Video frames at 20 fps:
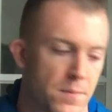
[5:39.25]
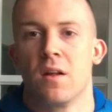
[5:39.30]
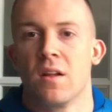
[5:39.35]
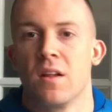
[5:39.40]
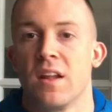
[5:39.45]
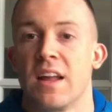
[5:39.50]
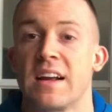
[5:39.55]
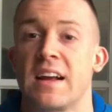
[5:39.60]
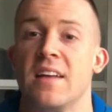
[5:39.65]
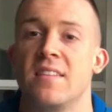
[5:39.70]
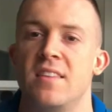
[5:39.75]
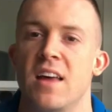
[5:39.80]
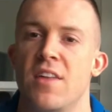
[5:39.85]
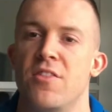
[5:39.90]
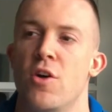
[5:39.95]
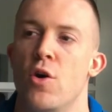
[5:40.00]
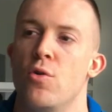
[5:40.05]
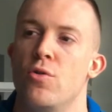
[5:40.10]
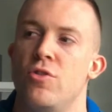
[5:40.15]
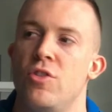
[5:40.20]
Like I said
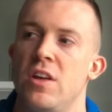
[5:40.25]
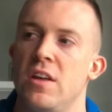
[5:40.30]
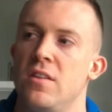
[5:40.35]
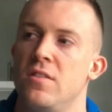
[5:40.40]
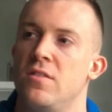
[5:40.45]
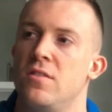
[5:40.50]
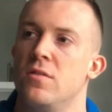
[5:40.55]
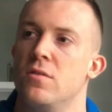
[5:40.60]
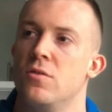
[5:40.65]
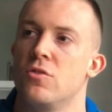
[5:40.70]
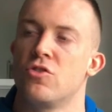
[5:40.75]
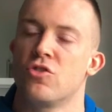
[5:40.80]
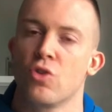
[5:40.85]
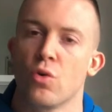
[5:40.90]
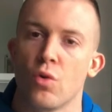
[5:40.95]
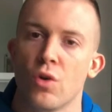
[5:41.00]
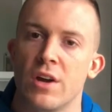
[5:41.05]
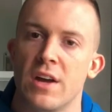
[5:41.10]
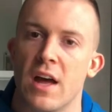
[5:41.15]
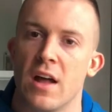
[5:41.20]
though, these
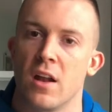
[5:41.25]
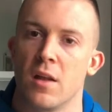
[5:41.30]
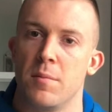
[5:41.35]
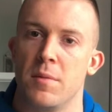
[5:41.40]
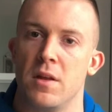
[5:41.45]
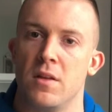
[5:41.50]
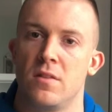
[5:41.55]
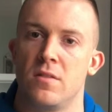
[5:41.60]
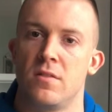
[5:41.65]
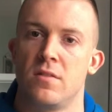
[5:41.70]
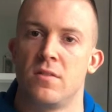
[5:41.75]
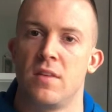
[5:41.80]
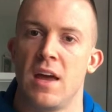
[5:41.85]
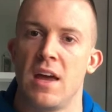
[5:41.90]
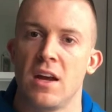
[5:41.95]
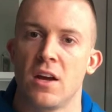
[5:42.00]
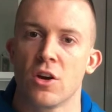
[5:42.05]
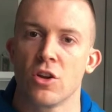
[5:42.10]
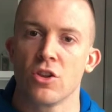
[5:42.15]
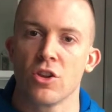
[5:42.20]
story elements
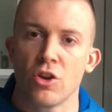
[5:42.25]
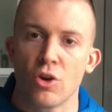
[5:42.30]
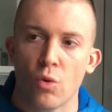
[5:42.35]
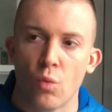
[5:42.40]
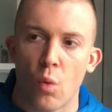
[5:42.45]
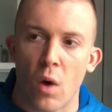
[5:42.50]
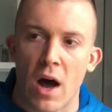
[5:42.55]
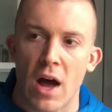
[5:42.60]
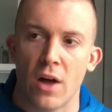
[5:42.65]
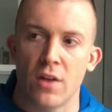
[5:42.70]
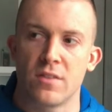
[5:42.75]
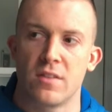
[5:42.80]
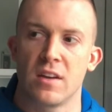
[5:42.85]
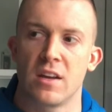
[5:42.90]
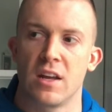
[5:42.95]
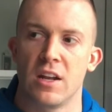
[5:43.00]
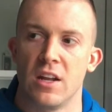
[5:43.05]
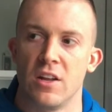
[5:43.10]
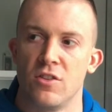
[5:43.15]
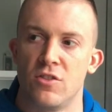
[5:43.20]
take a little while to
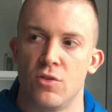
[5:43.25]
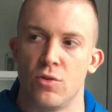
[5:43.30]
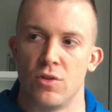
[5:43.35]
get into.